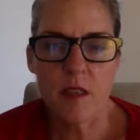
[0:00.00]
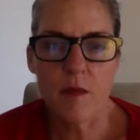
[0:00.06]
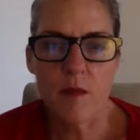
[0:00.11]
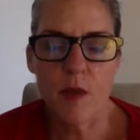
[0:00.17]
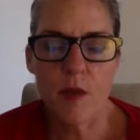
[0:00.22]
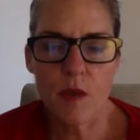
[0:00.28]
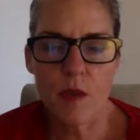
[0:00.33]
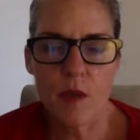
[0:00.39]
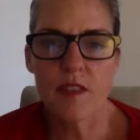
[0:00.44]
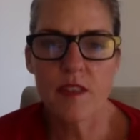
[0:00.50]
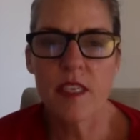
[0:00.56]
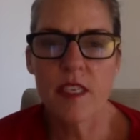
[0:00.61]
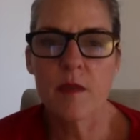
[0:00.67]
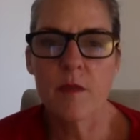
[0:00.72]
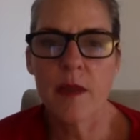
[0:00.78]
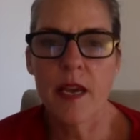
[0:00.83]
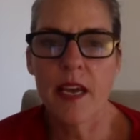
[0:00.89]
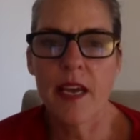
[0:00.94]
both
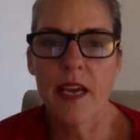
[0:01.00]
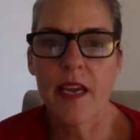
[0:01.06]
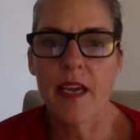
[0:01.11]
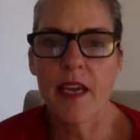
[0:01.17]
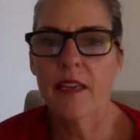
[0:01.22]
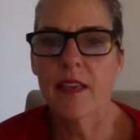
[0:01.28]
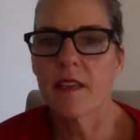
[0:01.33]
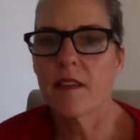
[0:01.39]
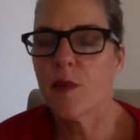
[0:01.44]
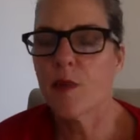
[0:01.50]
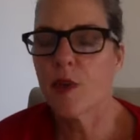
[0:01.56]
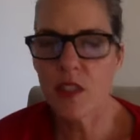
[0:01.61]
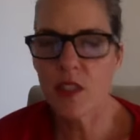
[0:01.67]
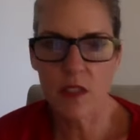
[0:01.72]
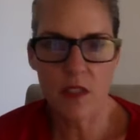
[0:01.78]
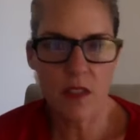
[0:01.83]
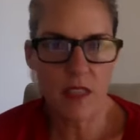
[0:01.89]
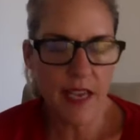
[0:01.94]
in my
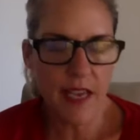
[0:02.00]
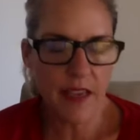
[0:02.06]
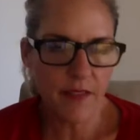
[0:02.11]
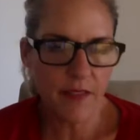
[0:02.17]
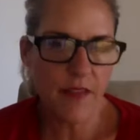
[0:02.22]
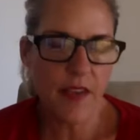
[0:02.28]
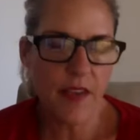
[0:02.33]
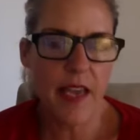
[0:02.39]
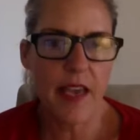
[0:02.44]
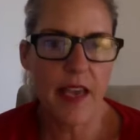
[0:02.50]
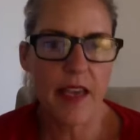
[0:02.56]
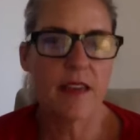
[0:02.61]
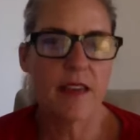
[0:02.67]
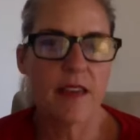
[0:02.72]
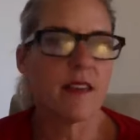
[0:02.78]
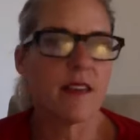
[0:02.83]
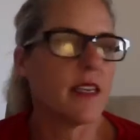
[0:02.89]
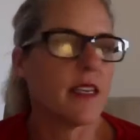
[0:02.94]
personal life
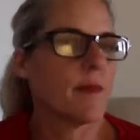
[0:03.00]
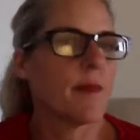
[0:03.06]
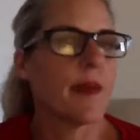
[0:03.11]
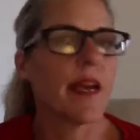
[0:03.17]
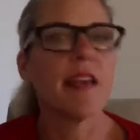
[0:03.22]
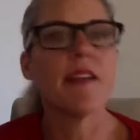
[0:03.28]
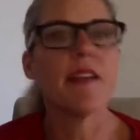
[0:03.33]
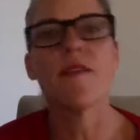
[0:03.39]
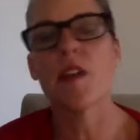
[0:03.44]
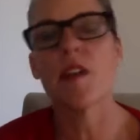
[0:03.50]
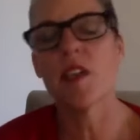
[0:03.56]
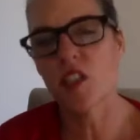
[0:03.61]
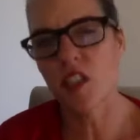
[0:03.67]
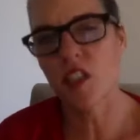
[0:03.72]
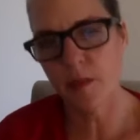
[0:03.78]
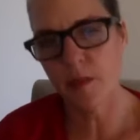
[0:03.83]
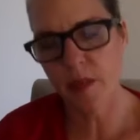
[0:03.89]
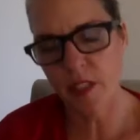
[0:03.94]
and in my
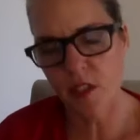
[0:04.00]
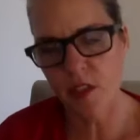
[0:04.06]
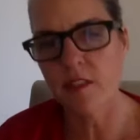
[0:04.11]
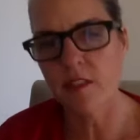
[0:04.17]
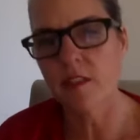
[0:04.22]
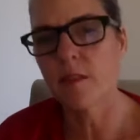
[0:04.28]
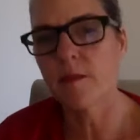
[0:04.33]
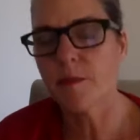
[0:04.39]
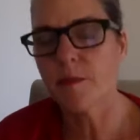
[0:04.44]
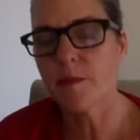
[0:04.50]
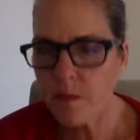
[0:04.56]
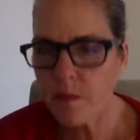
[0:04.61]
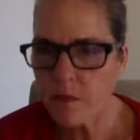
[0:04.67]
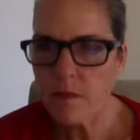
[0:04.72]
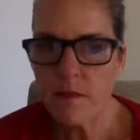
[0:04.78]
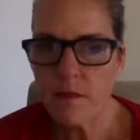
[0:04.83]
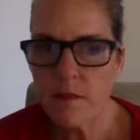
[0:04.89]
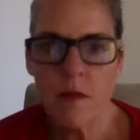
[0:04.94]
friendship circle.
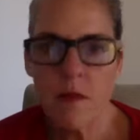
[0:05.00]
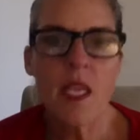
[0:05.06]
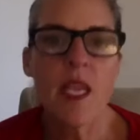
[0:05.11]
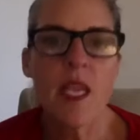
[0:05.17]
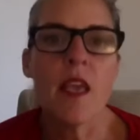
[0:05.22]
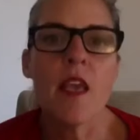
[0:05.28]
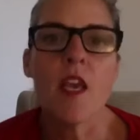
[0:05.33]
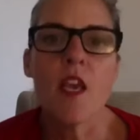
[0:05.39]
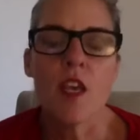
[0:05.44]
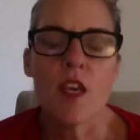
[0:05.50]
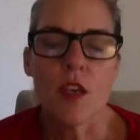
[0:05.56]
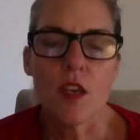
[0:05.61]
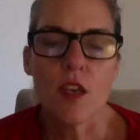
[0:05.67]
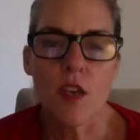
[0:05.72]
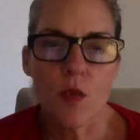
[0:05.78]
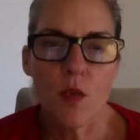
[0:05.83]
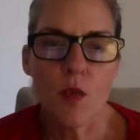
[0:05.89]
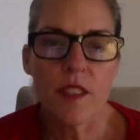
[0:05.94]

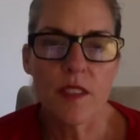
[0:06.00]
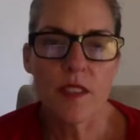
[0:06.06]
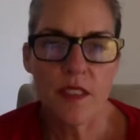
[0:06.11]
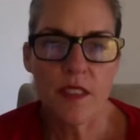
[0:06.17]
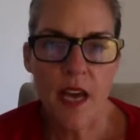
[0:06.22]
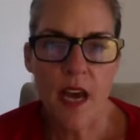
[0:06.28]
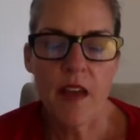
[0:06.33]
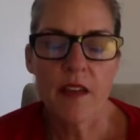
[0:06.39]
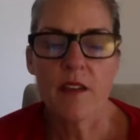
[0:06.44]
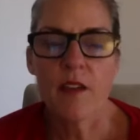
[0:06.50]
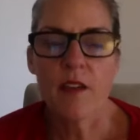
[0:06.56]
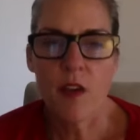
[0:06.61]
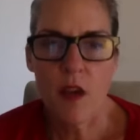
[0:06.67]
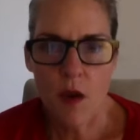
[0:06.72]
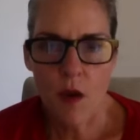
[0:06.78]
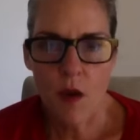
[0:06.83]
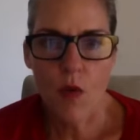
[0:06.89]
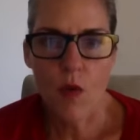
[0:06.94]
You will not
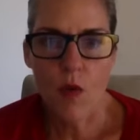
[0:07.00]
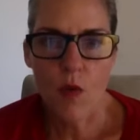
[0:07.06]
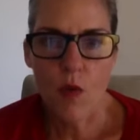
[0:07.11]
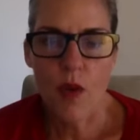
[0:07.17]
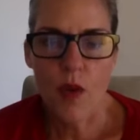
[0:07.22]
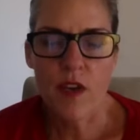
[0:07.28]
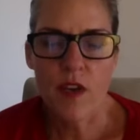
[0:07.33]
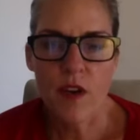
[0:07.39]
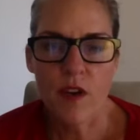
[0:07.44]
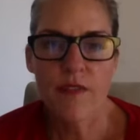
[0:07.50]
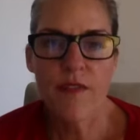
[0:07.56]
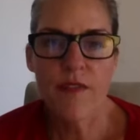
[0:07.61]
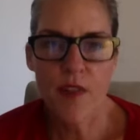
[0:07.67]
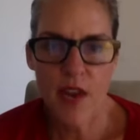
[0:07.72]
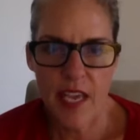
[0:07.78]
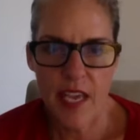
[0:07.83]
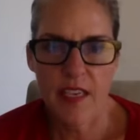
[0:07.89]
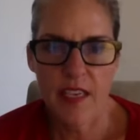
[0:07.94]
know when your
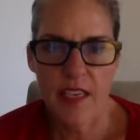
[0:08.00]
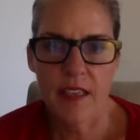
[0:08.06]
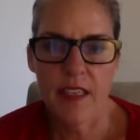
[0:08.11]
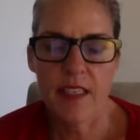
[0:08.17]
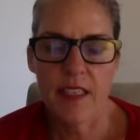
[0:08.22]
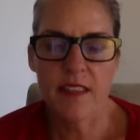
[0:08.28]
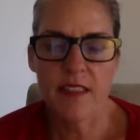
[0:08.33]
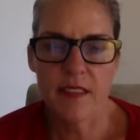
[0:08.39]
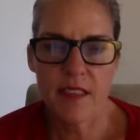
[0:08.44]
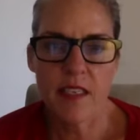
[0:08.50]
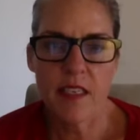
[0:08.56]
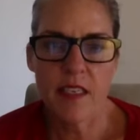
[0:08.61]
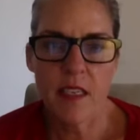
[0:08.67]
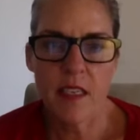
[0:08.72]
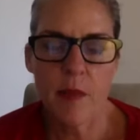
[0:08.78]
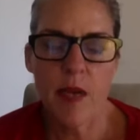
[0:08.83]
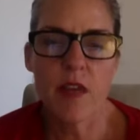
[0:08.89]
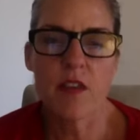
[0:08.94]
friend is thinking
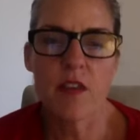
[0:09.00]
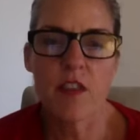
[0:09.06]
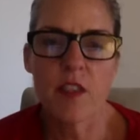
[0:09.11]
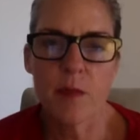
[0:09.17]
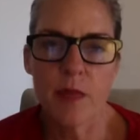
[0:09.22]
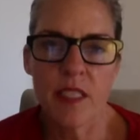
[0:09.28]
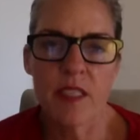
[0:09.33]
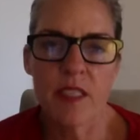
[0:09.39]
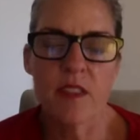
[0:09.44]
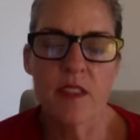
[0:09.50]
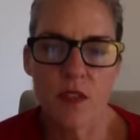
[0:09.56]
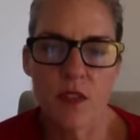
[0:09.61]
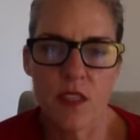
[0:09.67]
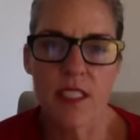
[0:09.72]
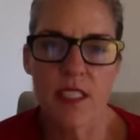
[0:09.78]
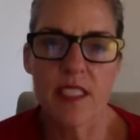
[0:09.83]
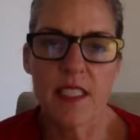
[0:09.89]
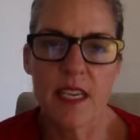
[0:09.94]
about committing
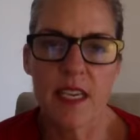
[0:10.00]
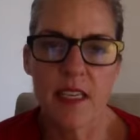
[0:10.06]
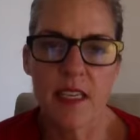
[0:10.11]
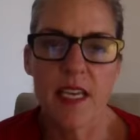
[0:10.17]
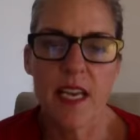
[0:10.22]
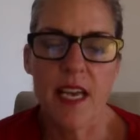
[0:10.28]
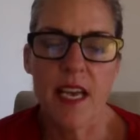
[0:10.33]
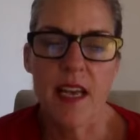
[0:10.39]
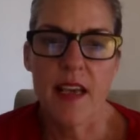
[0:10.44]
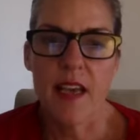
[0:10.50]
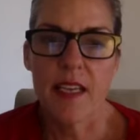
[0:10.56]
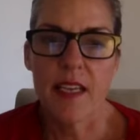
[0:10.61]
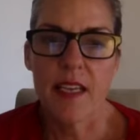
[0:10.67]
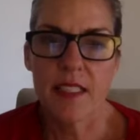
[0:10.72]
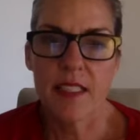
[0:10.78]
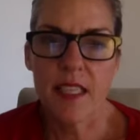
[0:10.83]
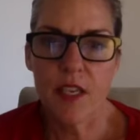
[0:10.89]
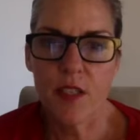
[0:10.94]
suicide
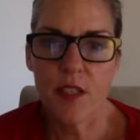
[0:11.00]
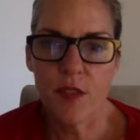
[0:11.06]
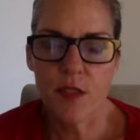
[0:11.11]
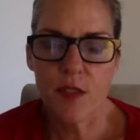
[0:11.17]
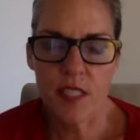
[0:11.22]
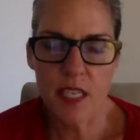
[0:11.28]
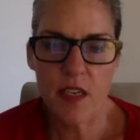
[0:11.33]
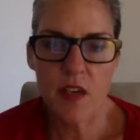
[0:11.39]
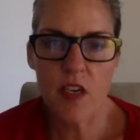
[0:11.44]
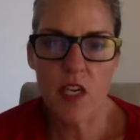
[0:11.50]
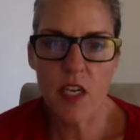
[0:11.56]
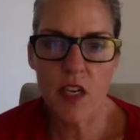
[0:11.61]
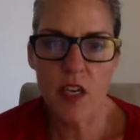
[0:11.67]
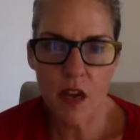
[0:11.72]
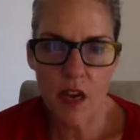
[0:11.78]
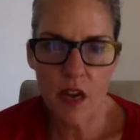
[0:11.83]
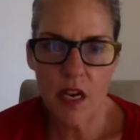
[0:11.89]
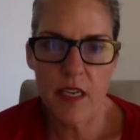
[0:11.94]
until you send her a
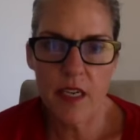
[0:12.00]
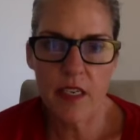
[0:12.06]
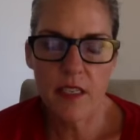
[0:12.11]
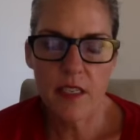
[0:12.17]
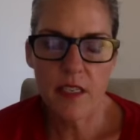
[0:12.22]
card